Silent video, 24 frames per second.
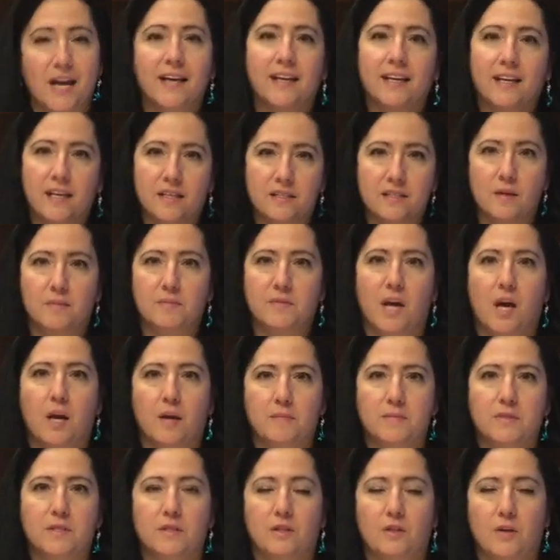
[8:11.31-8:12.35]
I get
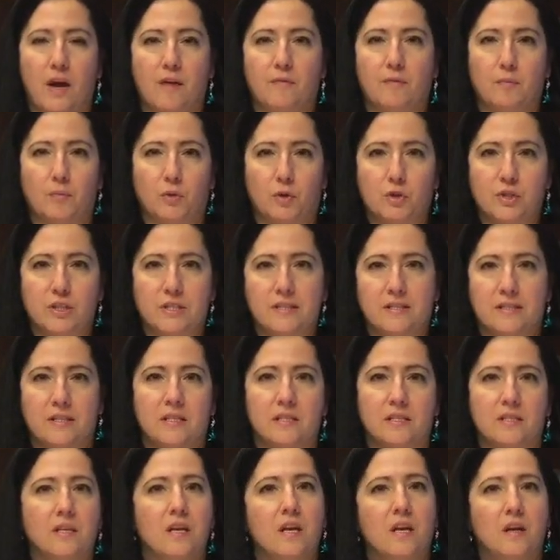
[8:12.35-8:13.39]
sometimes you have
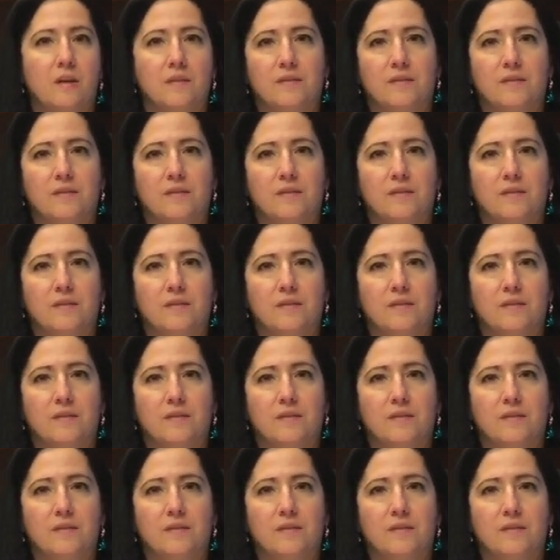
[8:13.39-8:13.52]
emergencies.